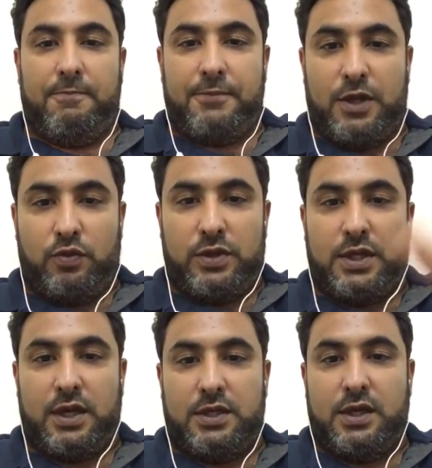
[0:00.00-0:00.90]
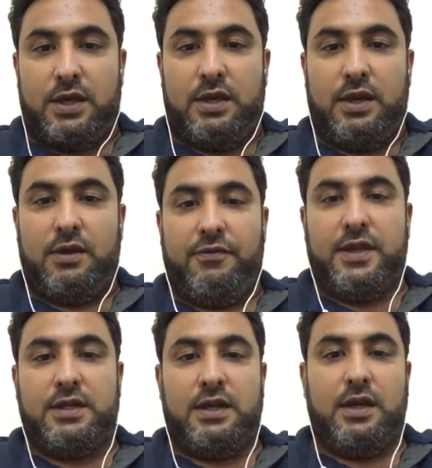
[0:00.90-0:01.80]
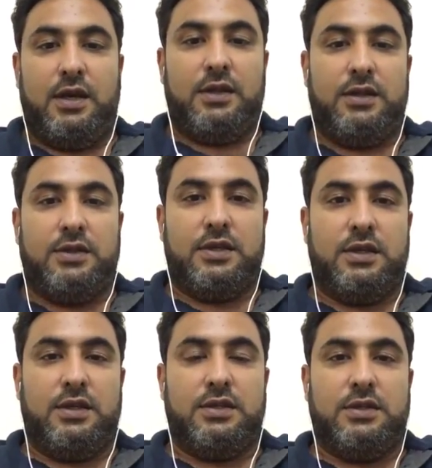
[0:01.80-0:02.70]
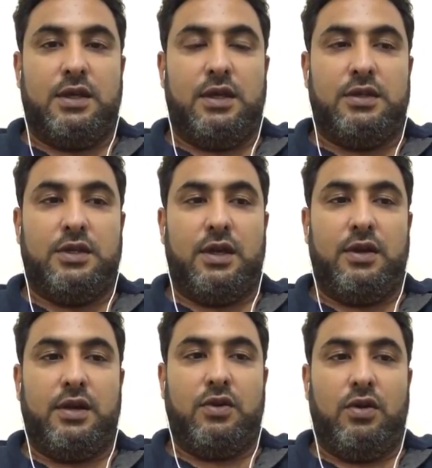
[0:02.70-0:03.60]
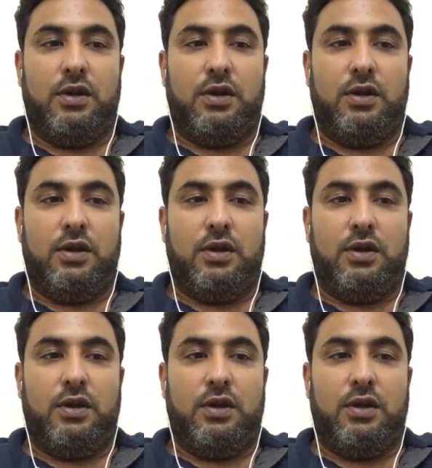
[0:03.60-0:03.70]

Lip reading: Just one second, Jahangir. Faisal, this session is generic talk,